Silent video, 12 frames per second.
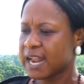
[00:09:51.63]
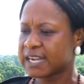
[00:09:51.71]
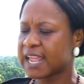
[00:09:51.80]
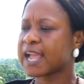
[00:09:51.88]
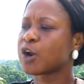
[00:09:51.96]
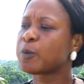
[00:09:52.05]

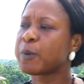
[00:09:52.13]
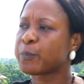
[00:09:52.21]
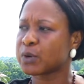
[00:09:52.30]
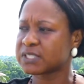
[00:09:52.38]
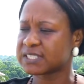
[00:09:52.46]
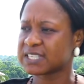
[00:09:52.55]
They cannot be
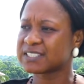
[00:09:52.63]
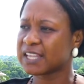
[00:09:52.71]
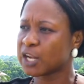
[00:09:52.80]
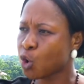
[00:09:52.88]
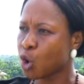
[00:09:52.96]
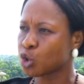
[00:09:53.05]
processes
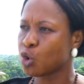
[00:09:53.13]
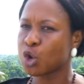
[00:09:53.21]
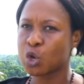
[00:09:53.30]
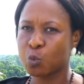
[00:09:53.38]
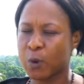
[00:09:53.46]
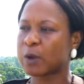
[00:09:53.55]
in court
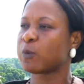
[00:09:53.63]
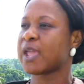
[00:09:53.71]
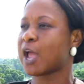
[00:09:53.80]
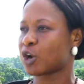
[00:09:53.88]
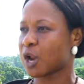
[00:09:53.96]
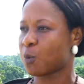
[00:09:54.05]
going when we
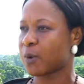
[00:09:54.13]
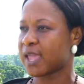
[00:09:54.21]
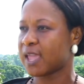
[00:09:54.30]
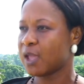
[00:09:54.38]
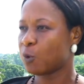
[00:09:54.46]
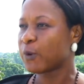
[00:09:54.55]
are not aware.